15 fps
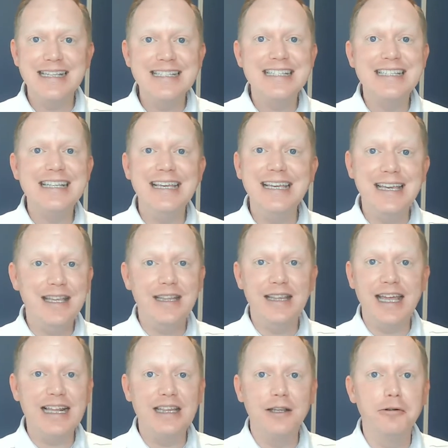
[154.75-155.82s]
See in
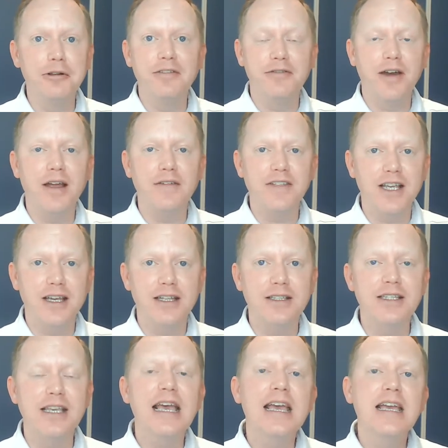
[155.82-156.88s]
like literally five
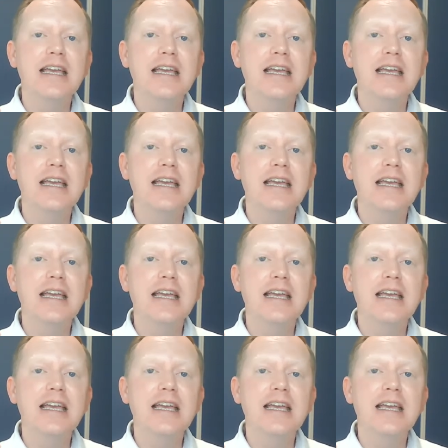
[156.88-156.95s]
seconds.